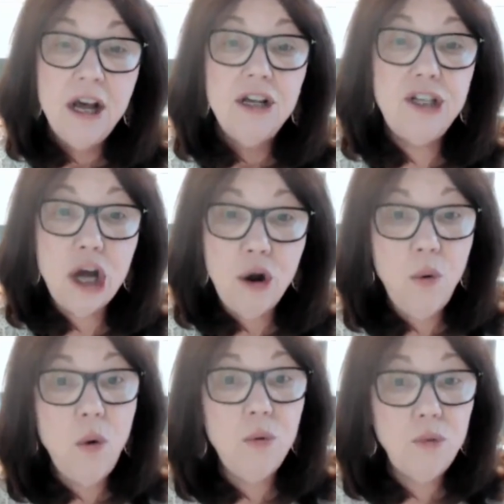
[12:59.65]

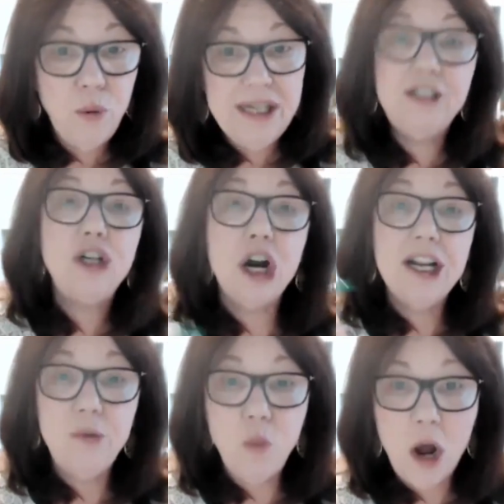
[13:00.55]
So we
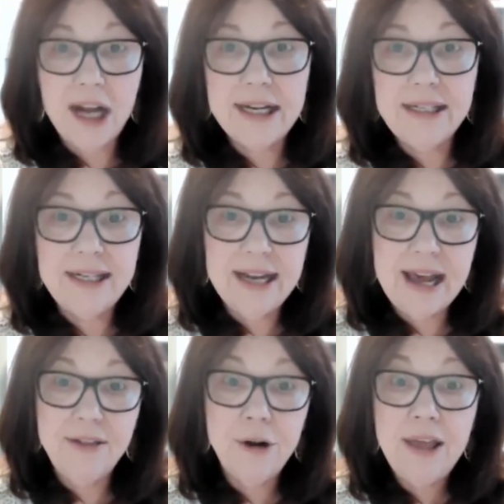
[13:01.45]
started walking
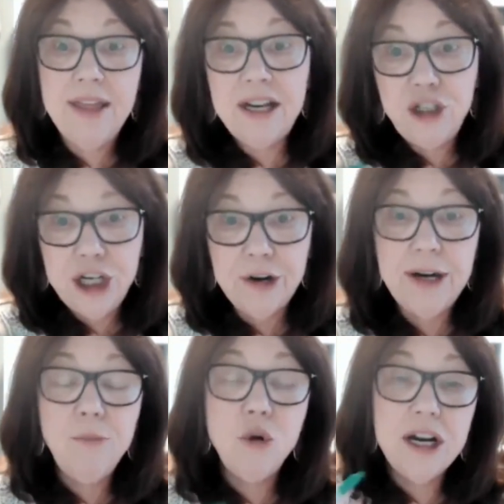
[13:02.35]
together and then
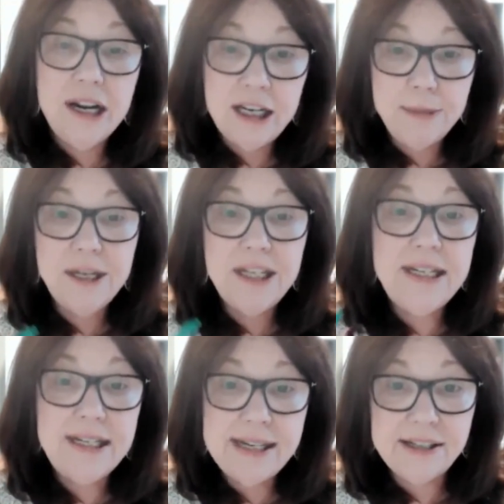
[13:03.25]
sharing more intimate
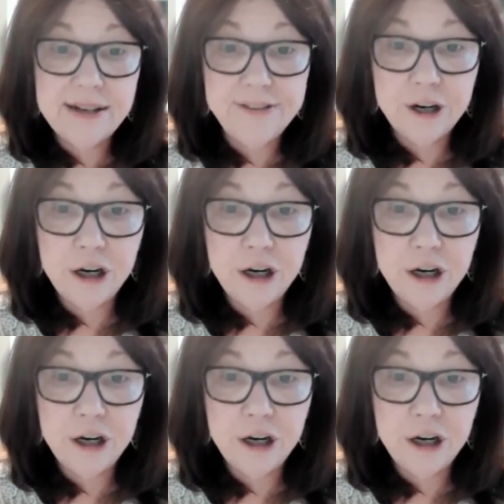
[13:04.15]
details of our